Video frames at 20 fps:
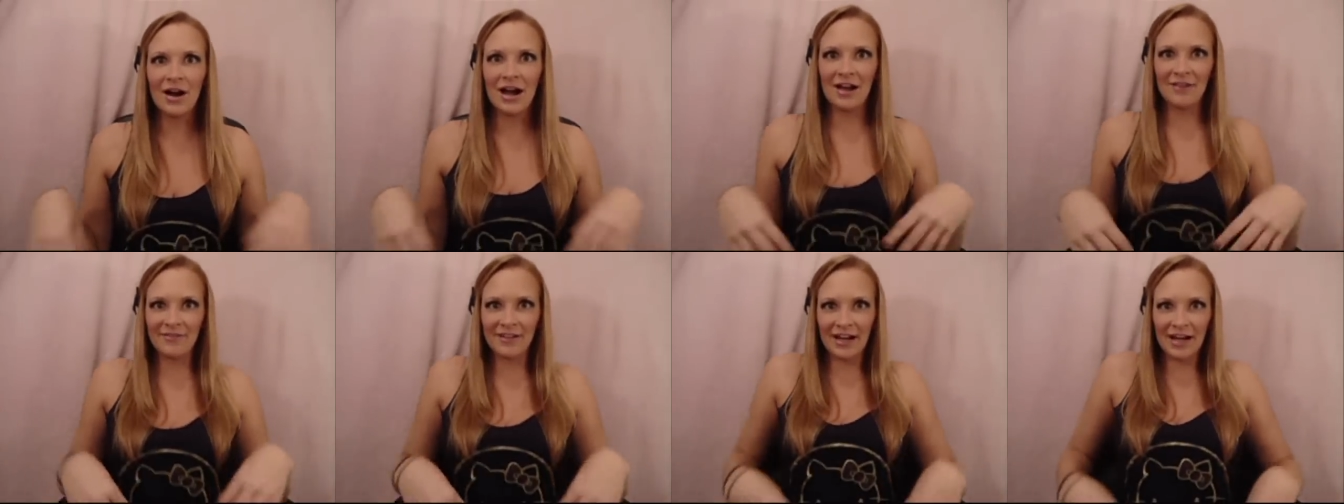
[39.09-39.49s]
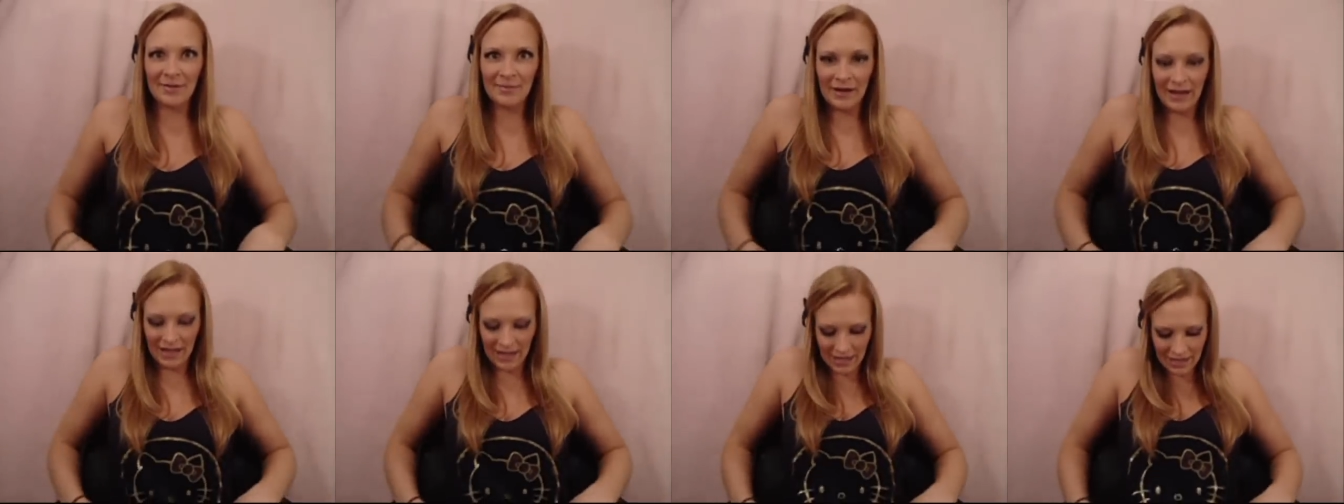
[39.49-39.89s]
I've got
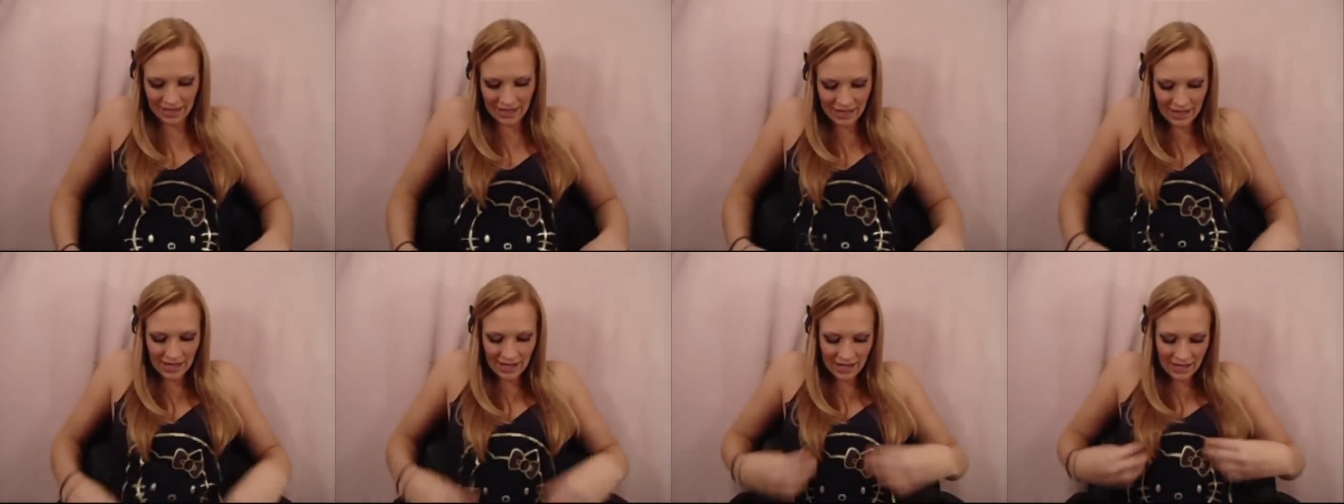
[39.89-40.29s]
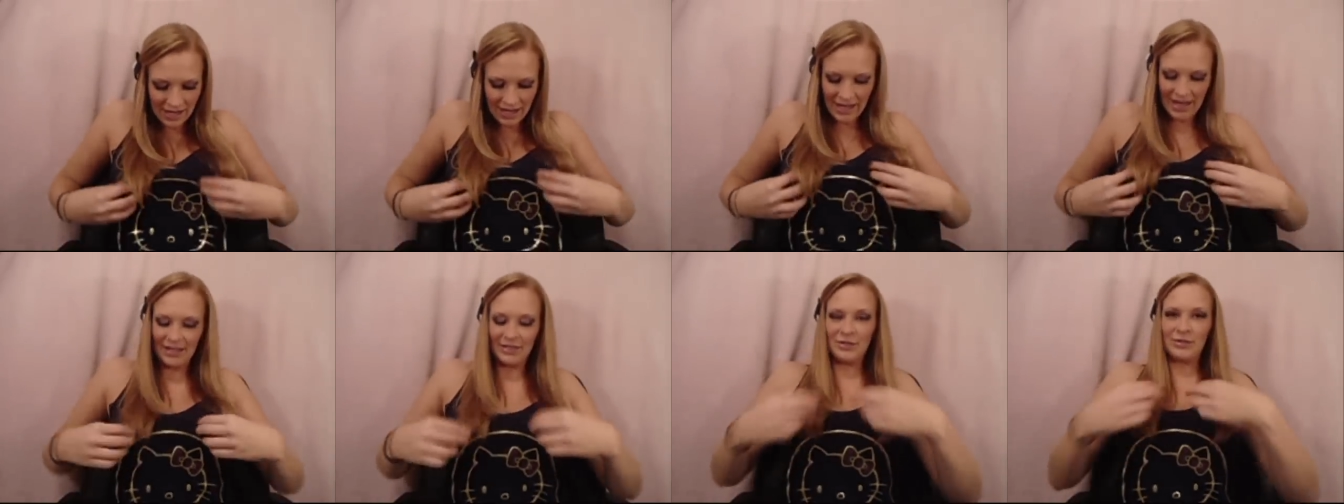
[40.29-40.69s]
my
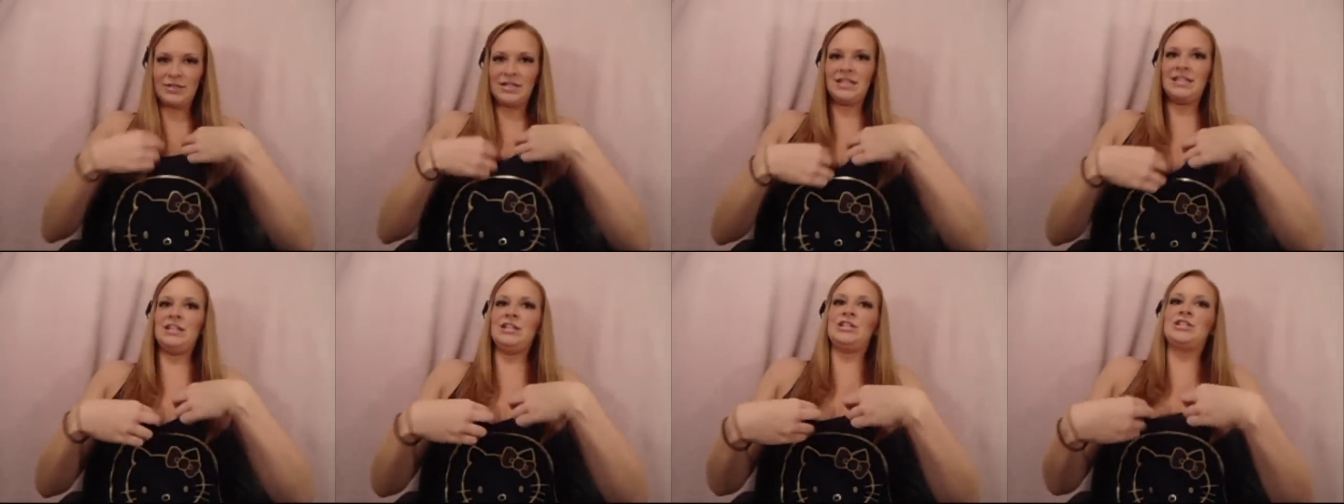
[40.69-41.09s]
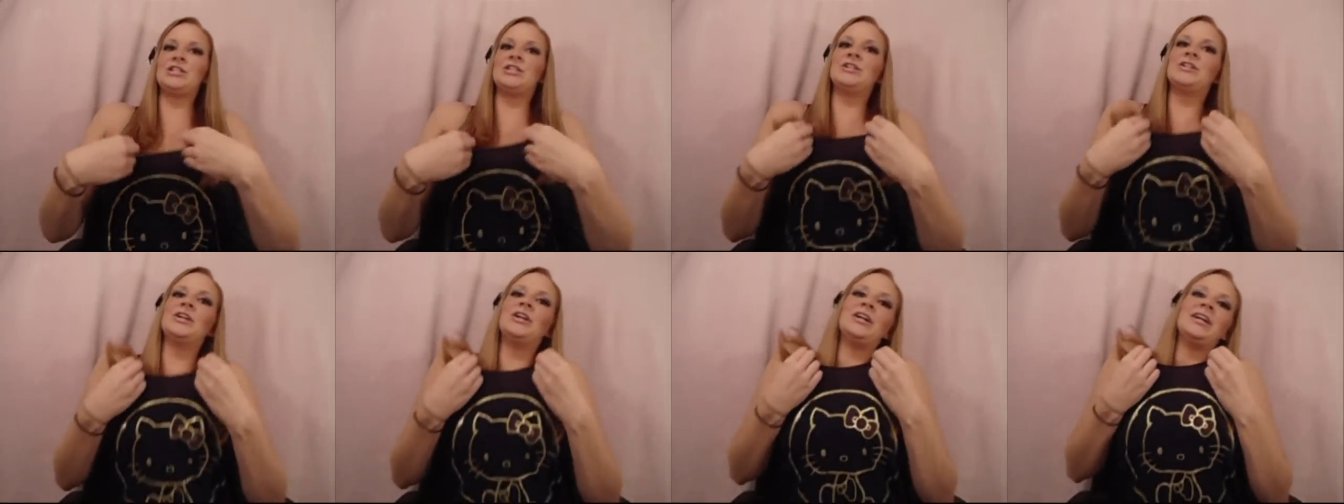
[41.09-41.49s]
Hello Kitty
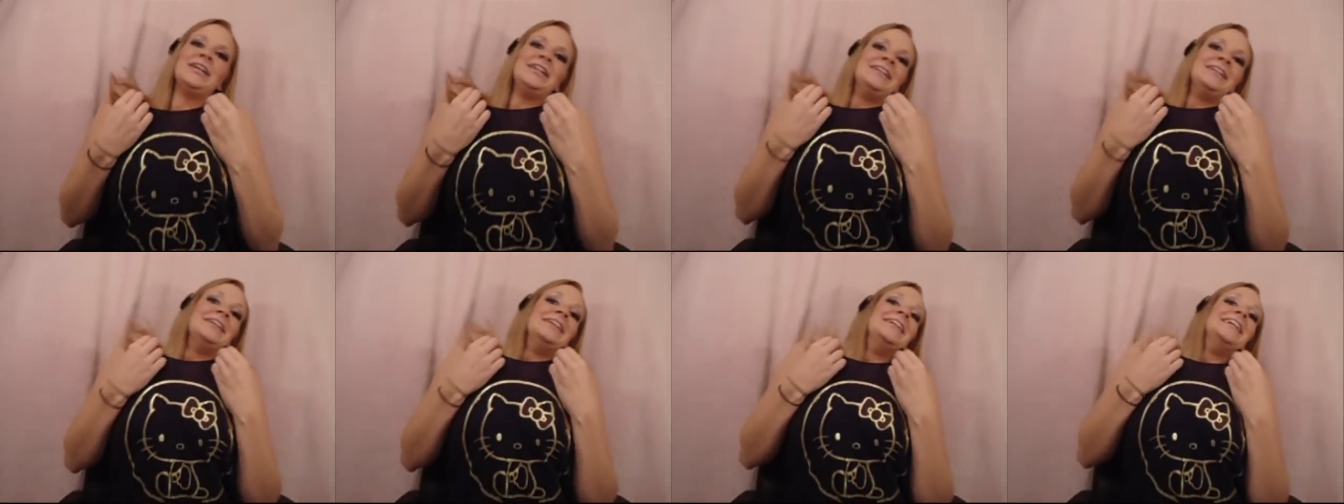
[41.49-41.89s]
shirt on.